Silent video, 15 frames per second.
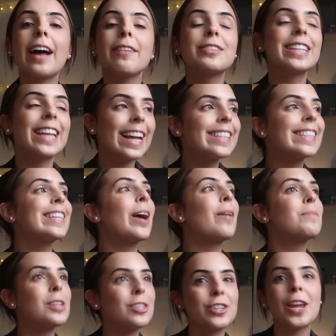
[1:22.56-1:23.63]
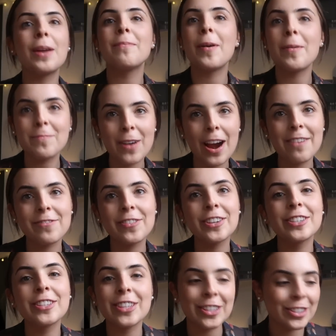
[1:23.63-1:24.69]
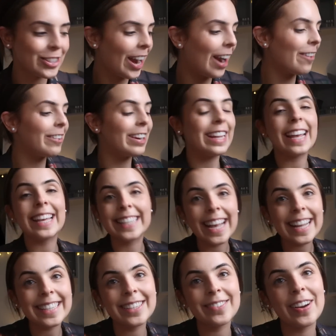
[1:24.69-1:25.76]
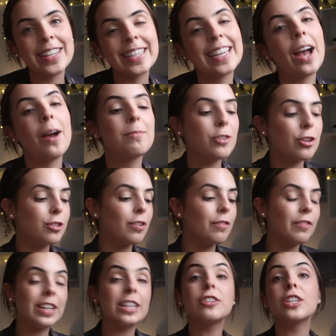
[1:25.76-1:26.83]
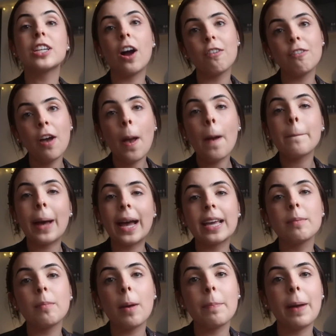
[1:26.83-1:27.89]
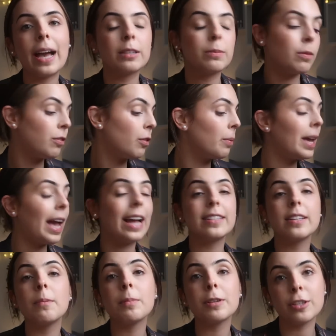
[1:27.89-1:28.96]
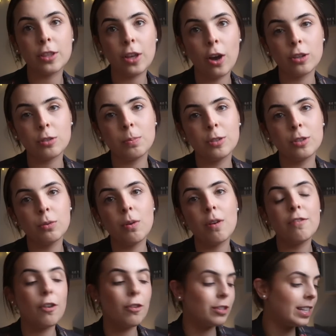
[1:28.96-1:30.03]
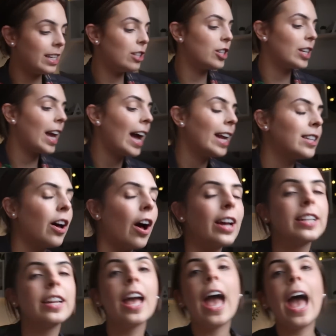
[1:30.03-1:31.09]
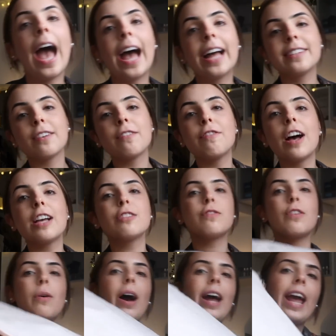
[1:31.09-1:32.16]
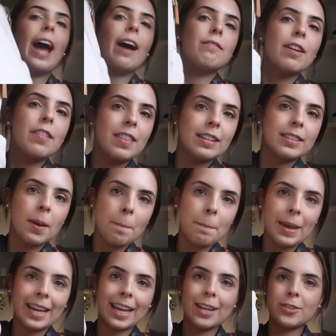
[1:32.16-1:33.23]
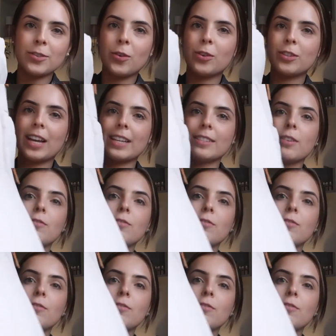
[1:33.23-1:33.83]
after getting up, gym, breakfast, showering, getting ready, I'm just finishing off packing my bags before we head up to the hospital for teaching at 9. And first of all, I have this big Nordas